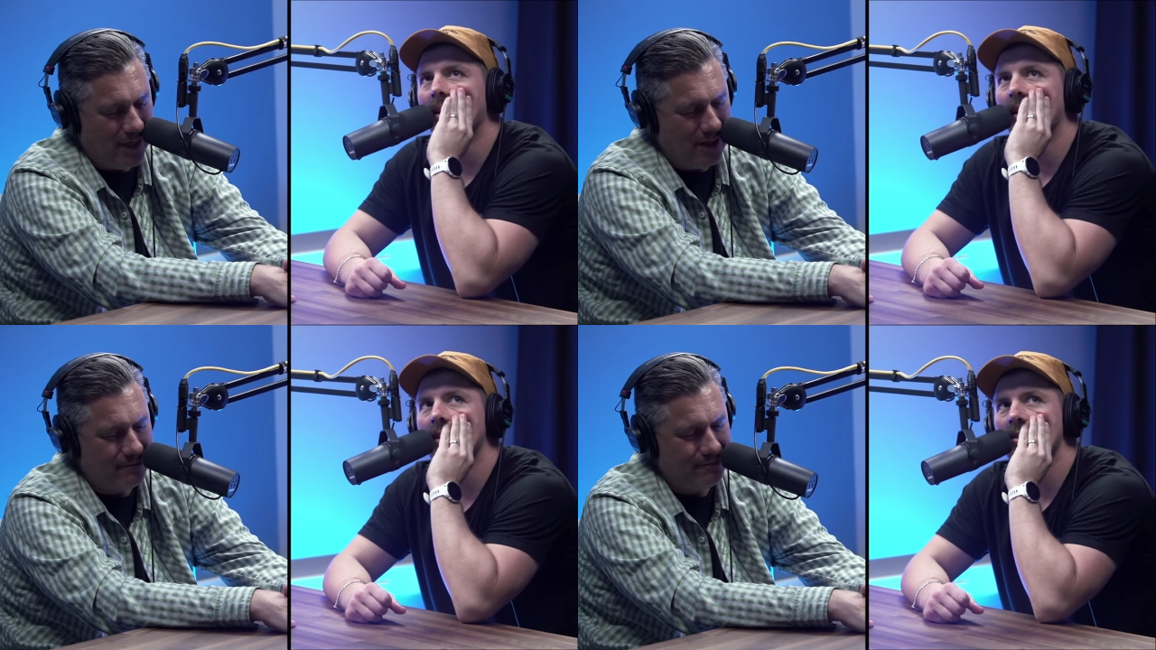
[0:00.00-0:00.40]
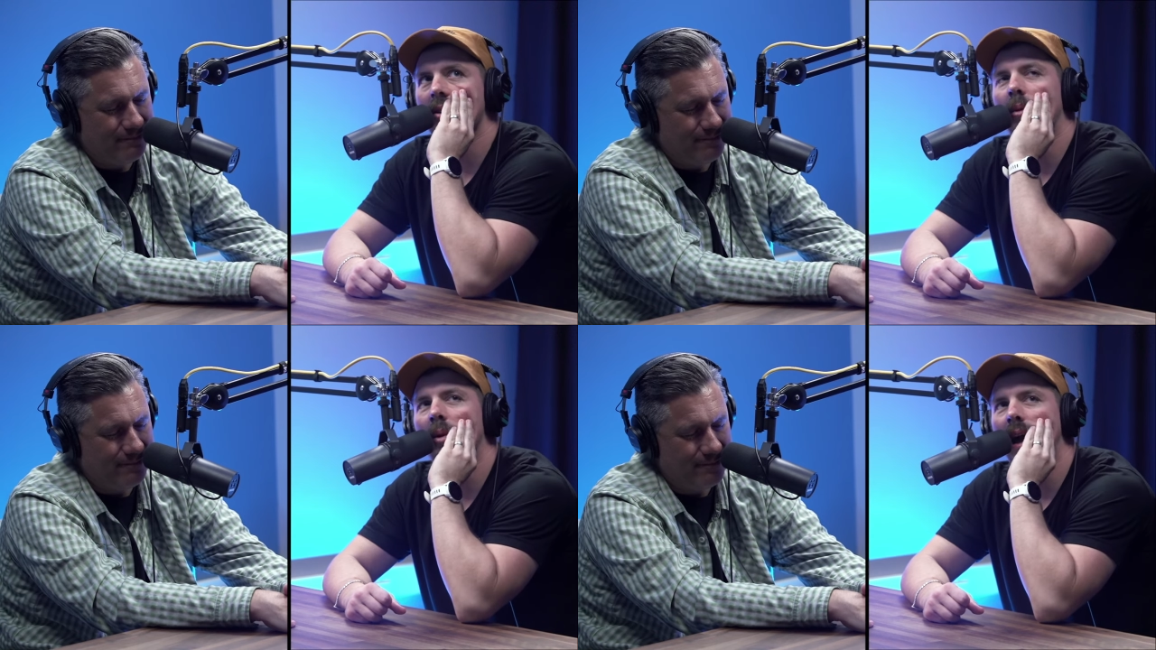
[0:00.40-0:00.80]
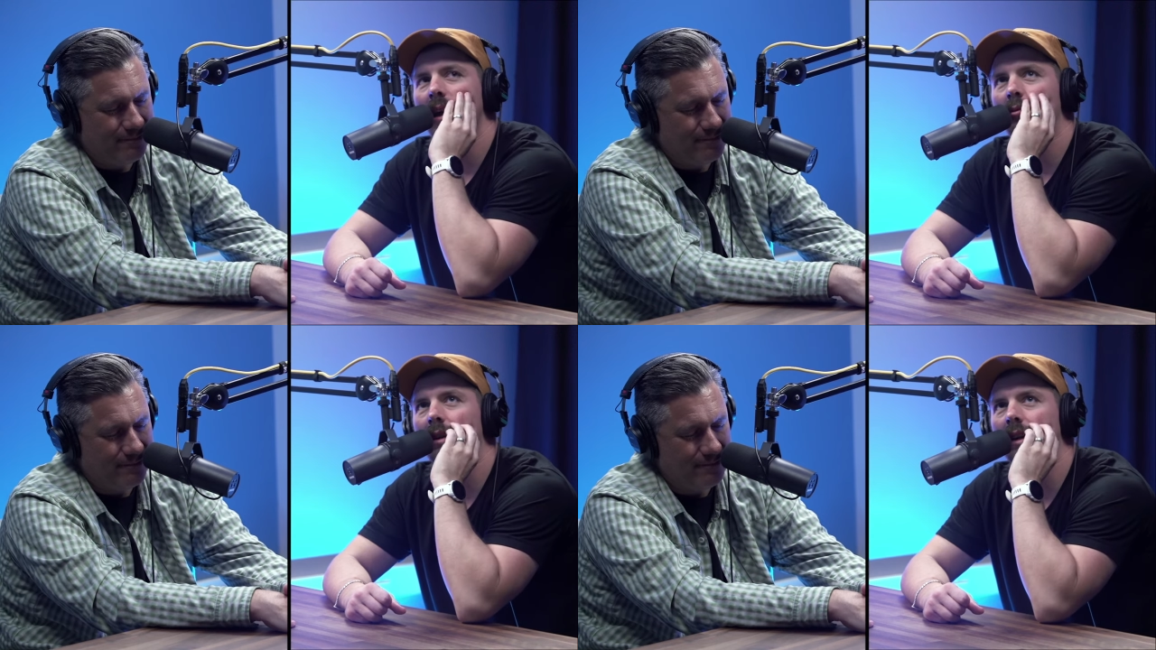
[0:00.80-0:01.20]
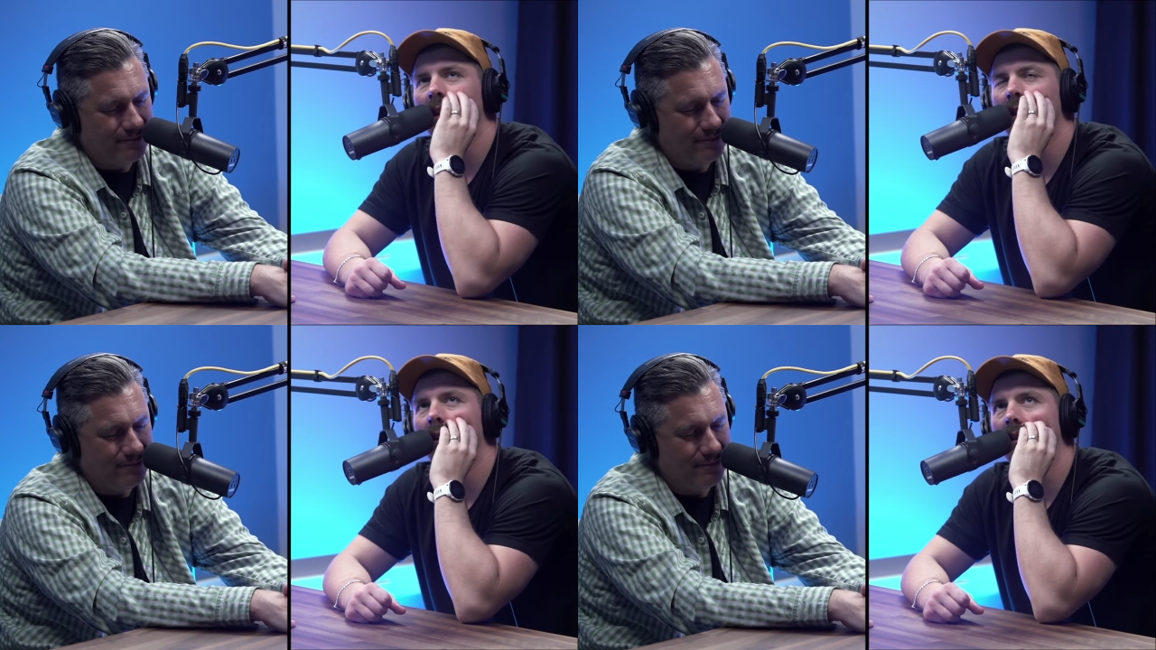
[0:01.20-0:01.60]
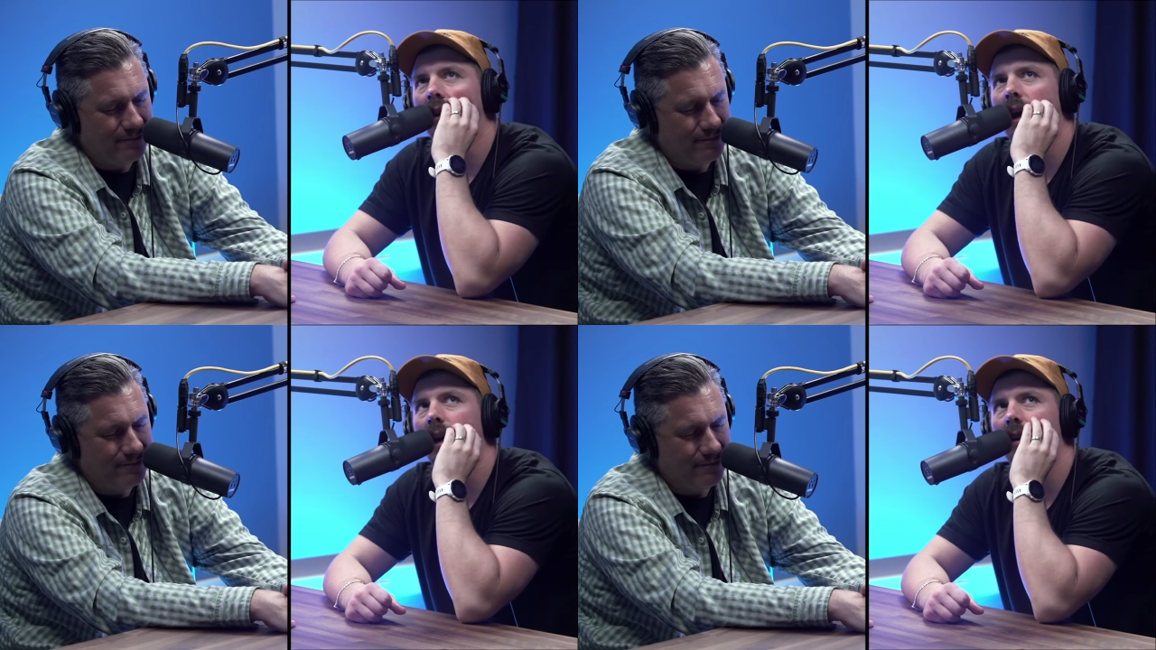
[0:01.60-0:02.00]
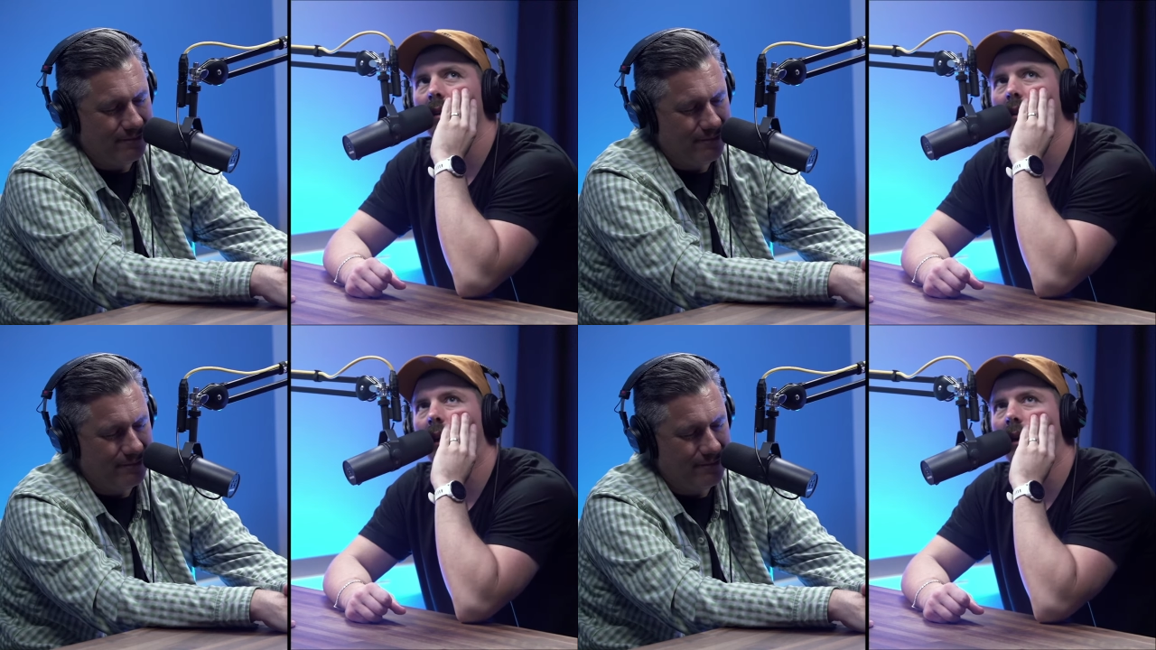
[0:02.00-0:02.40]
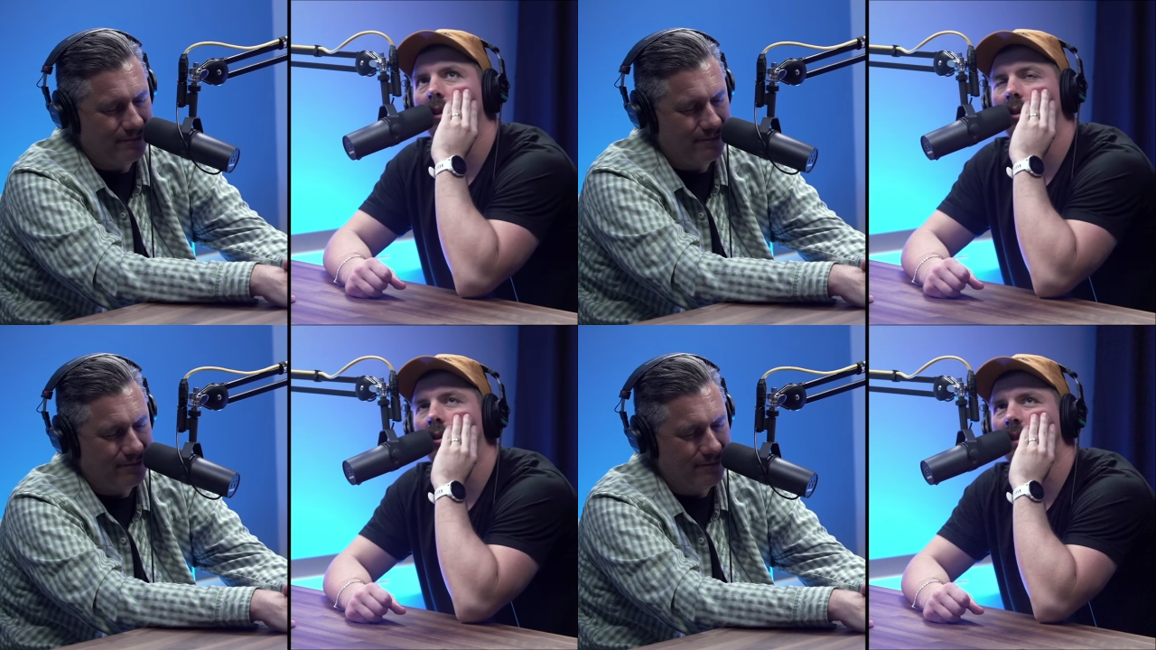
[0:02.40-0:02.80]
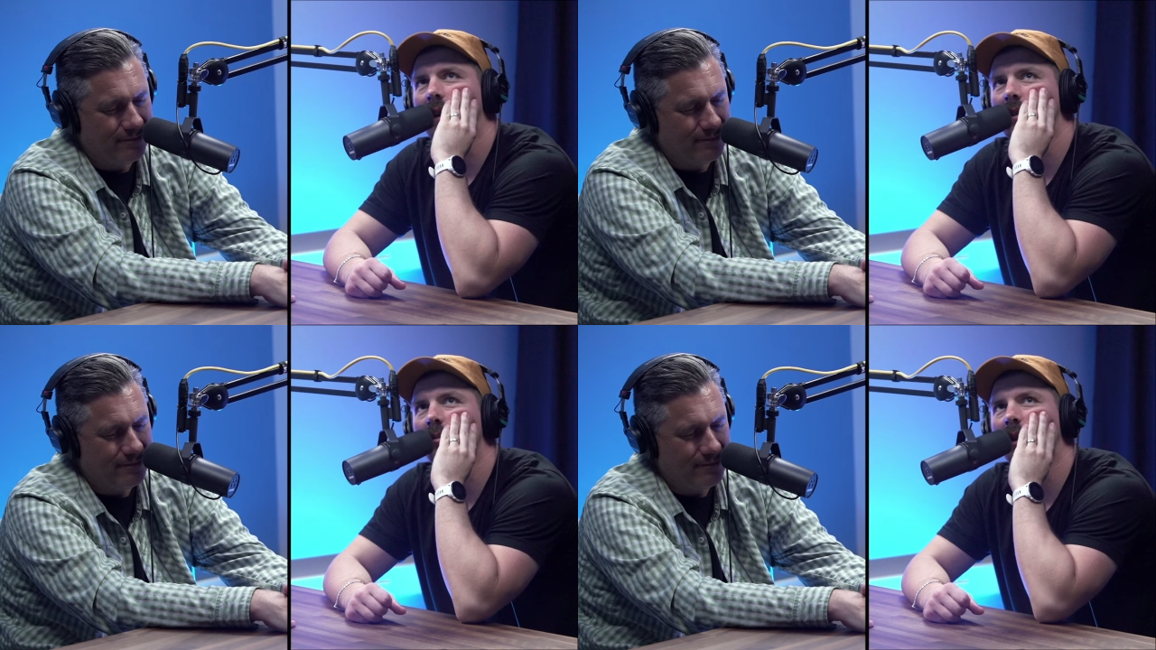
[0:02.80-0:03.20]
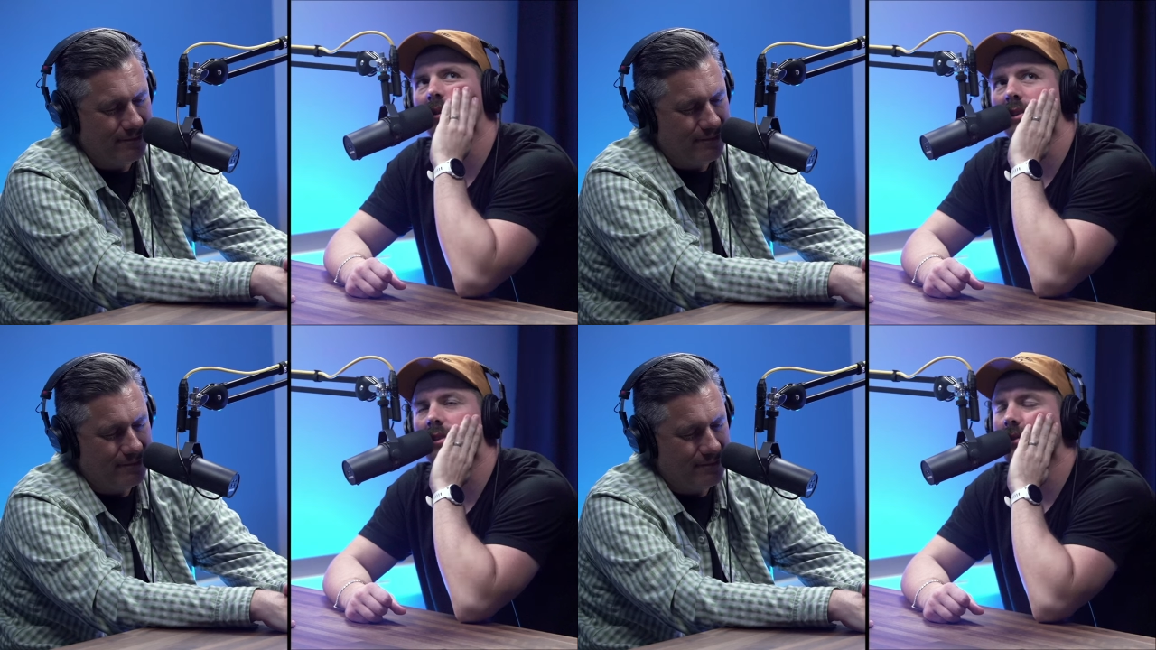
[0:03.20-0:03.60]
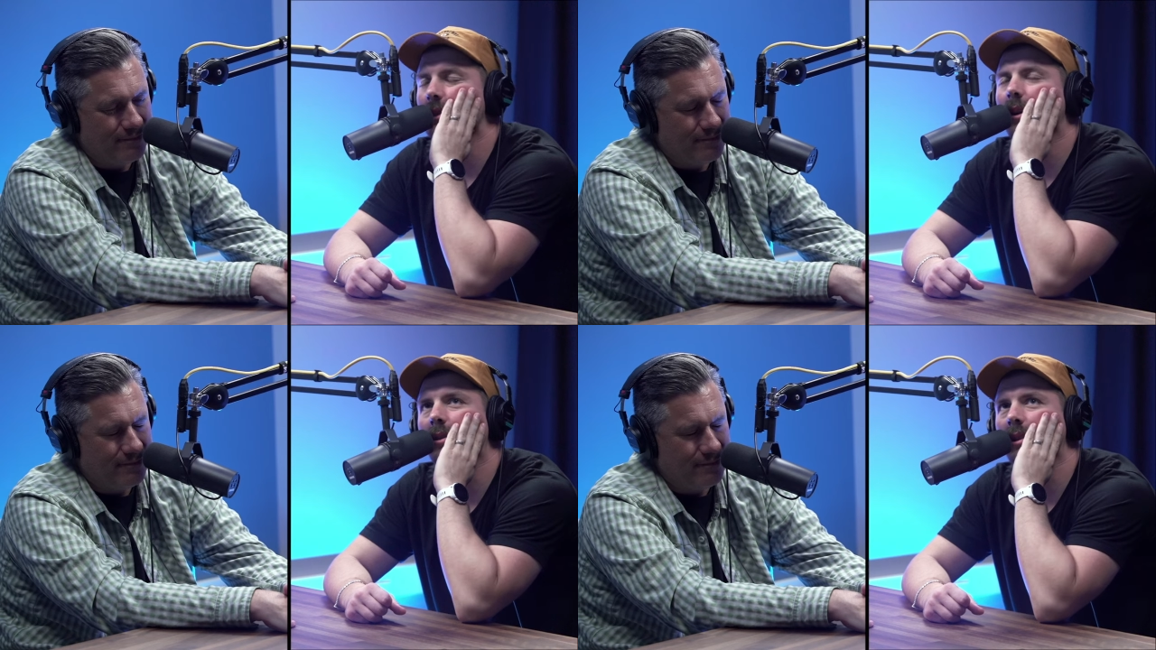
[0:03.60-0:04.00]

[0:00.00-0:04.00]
Speaker 1: yeah. So uh, when I read like uh, the Old Testament, we you know